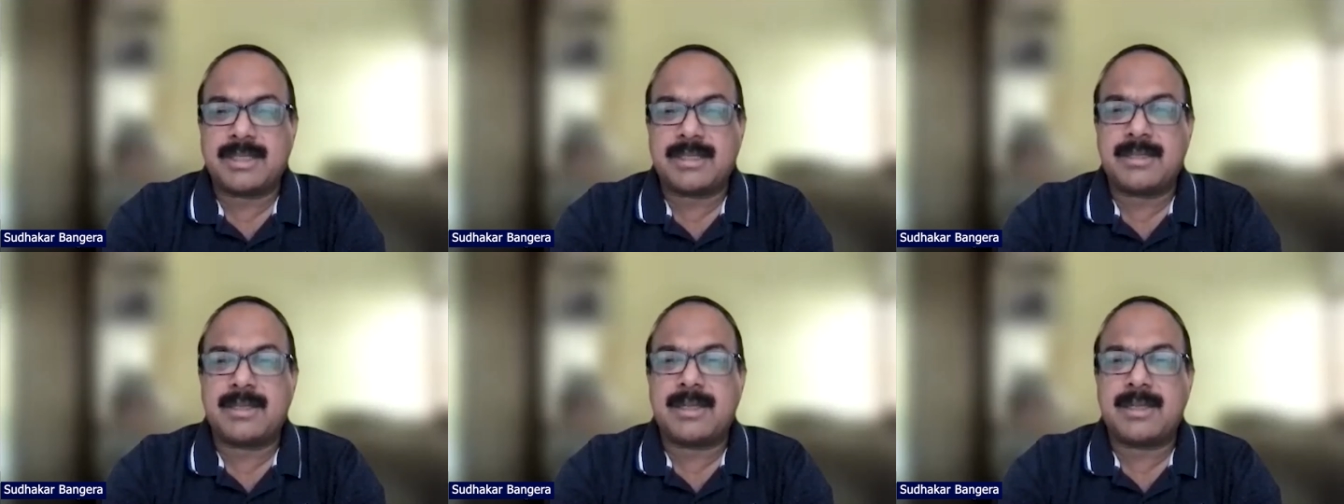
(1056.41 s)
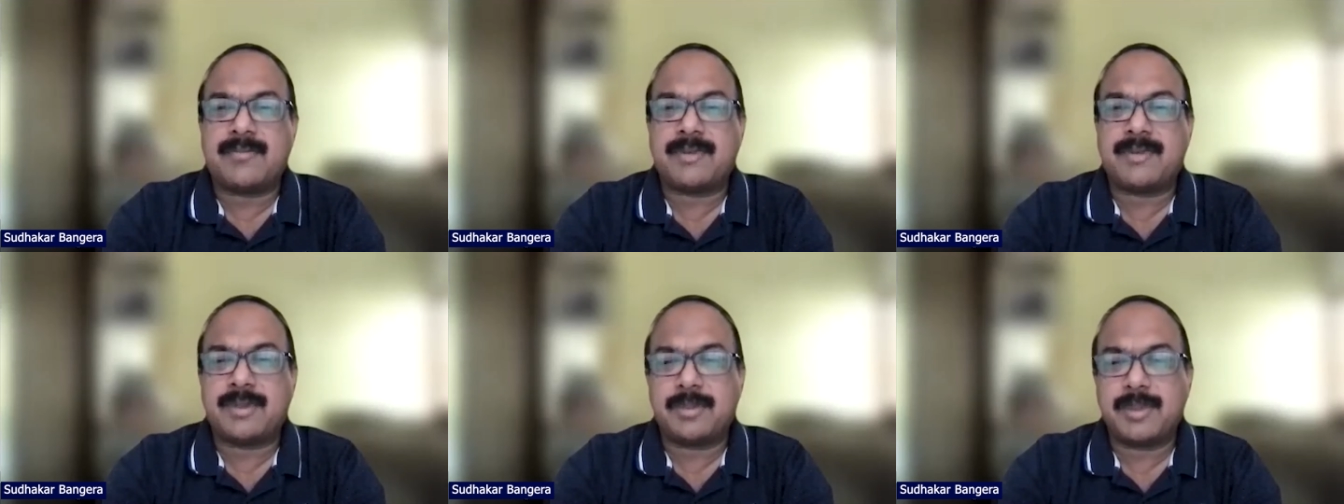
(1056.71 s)
you know
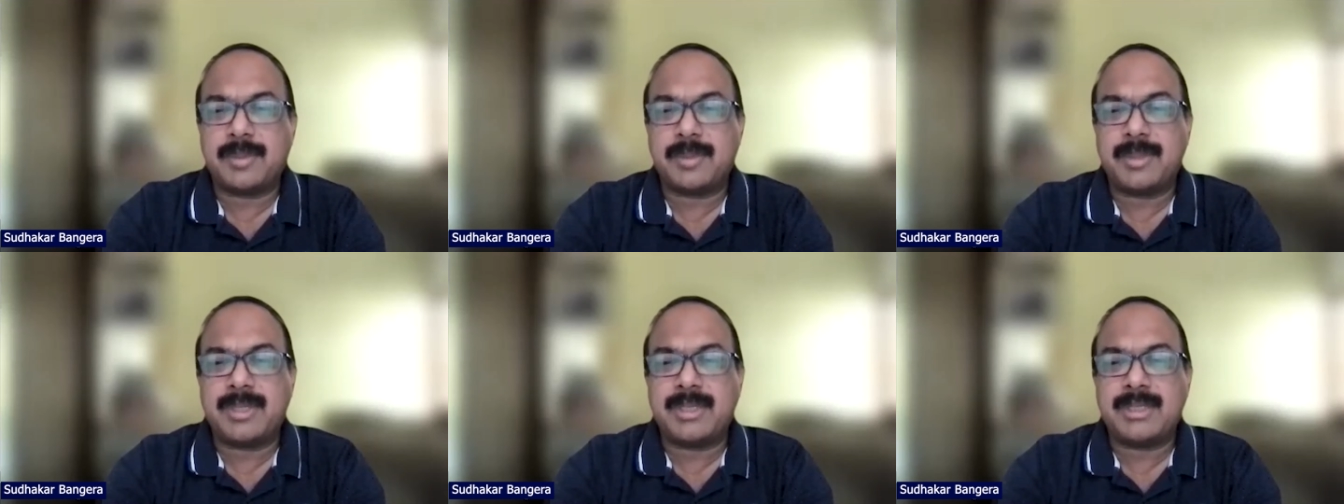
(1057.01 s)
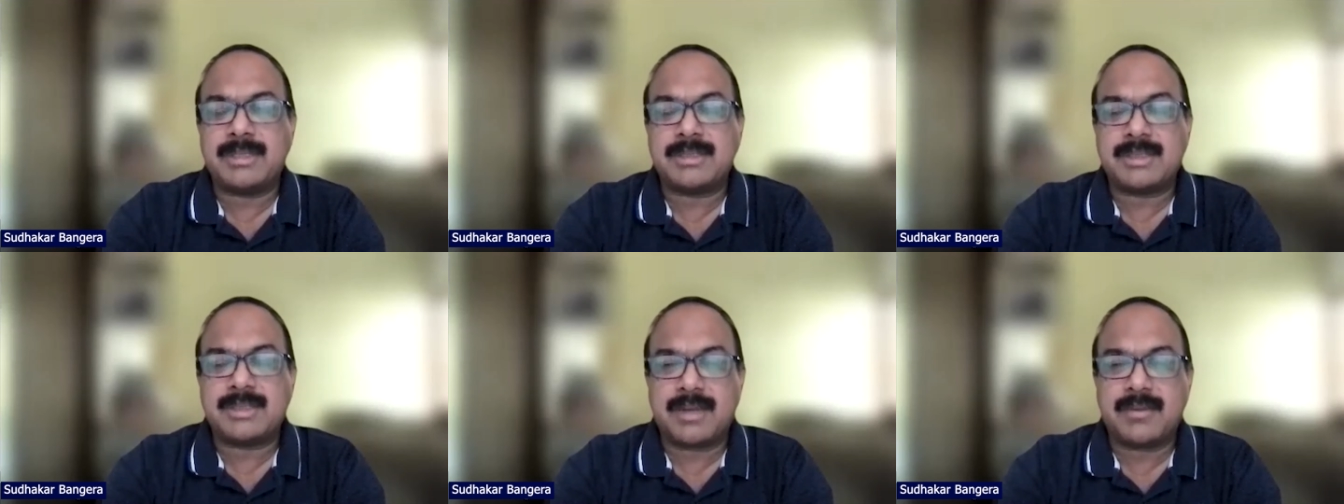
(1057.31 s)
after
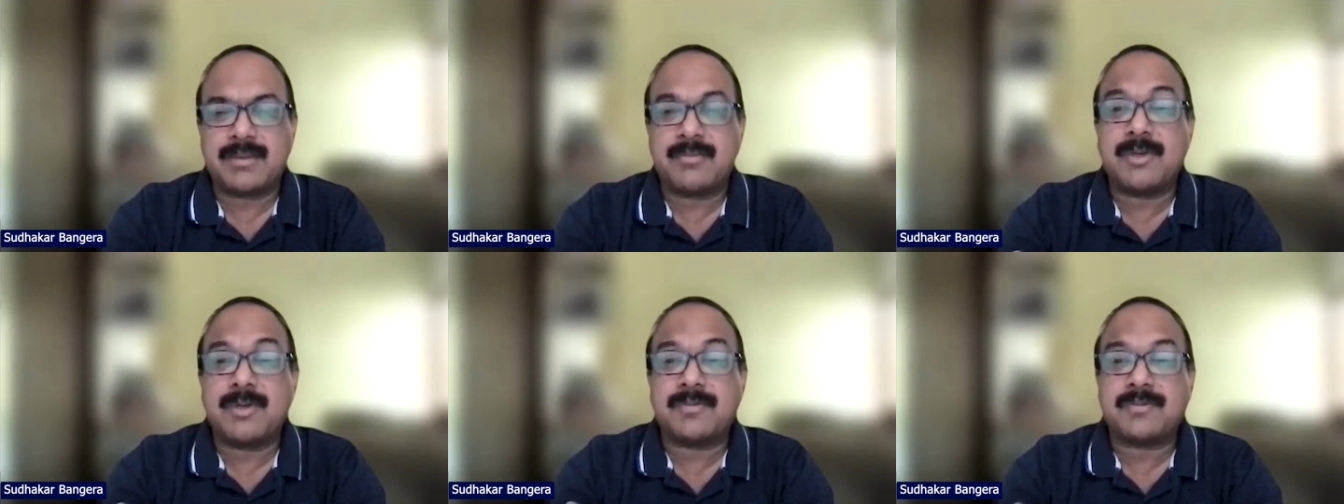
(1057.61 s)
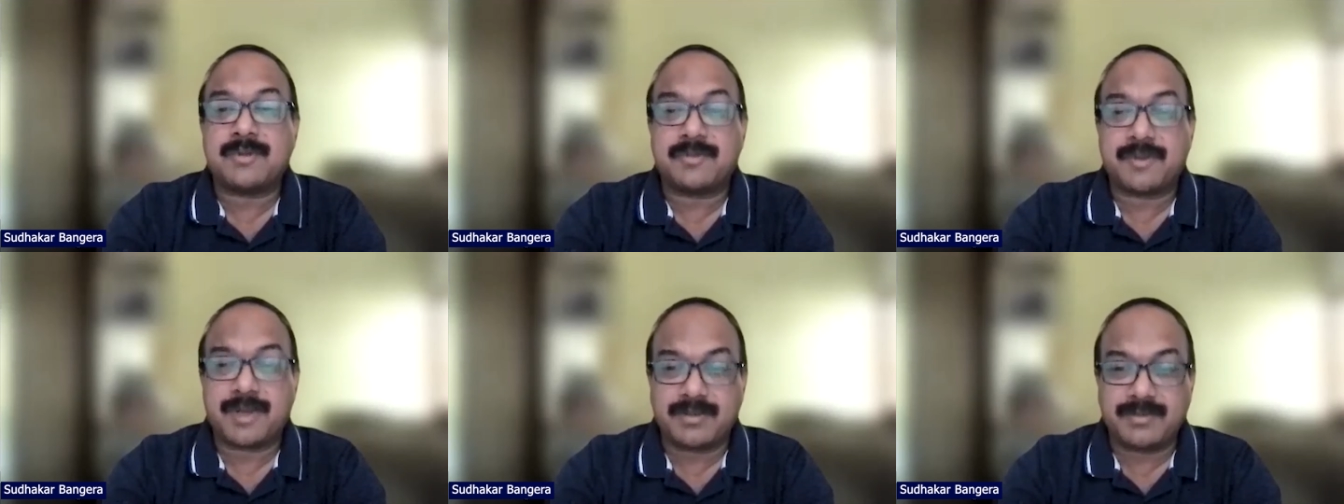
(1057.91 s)
mbbs i worked
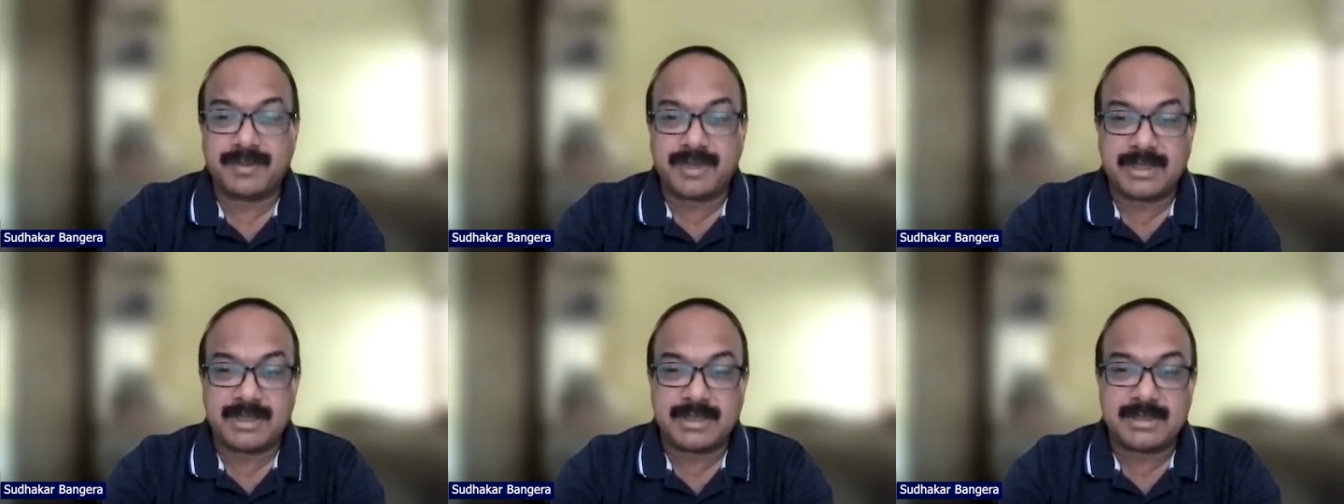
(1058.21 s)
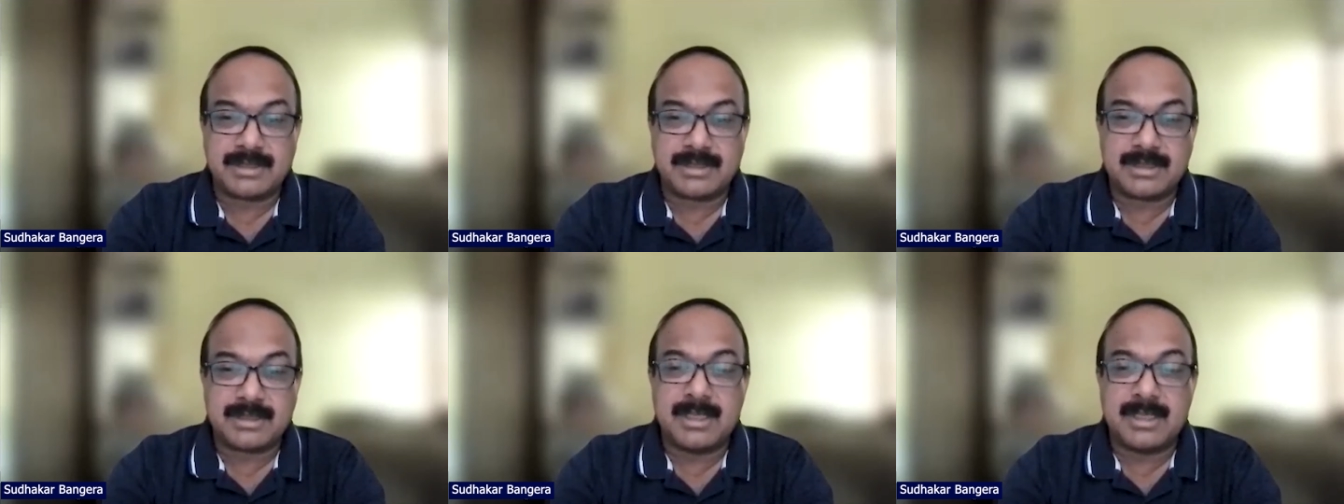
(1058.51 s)
for five
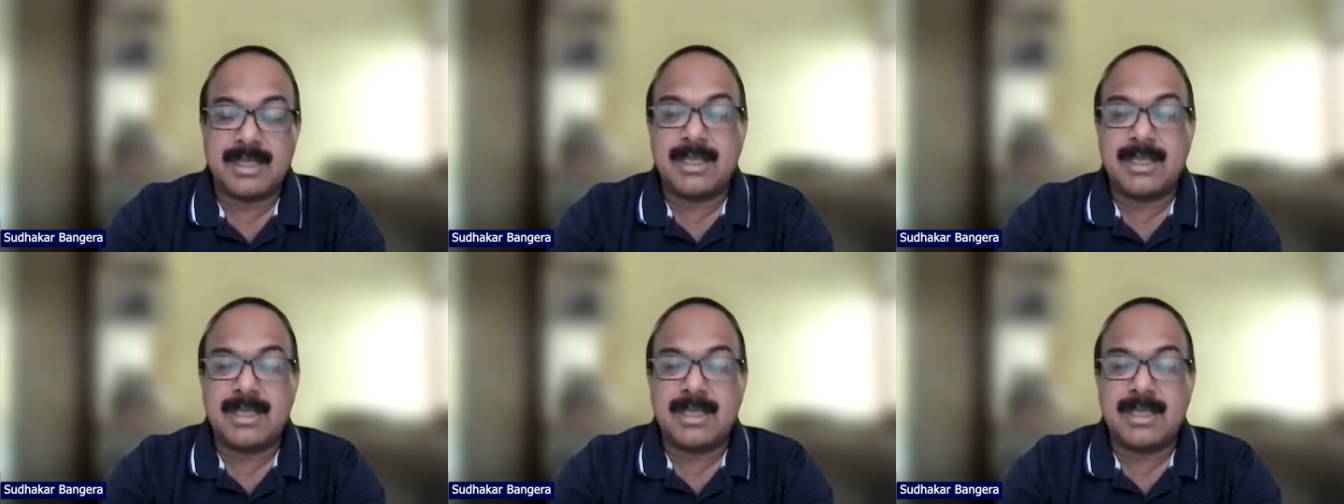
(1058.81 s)
years